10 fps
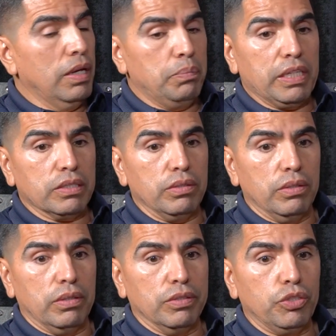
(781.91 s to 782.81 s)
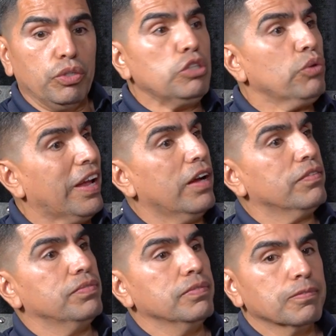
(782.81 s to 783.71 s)
Because you need to
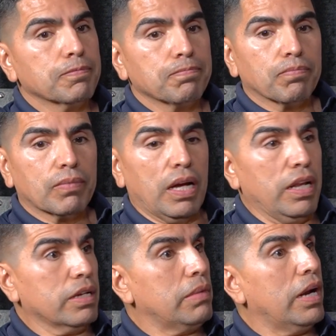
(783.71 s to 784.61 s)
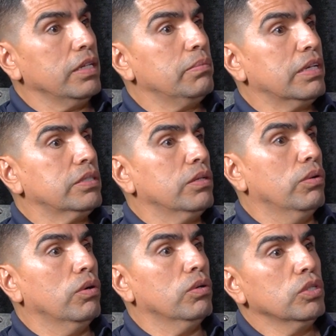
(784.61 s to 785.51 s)
have a lot of money in
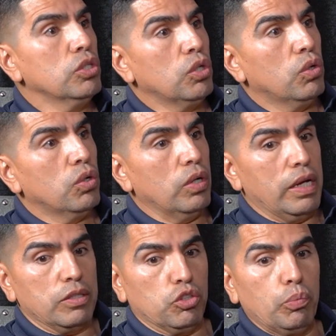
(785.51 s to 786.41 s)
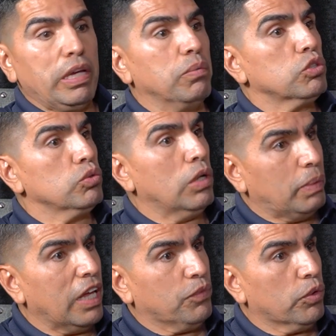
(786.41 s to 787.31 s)
Mexico to be able to
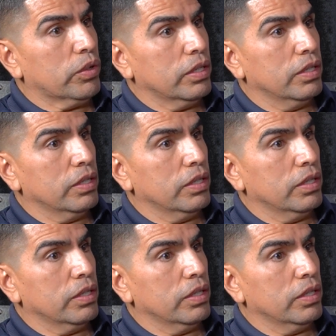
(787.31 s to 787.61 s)
apply for a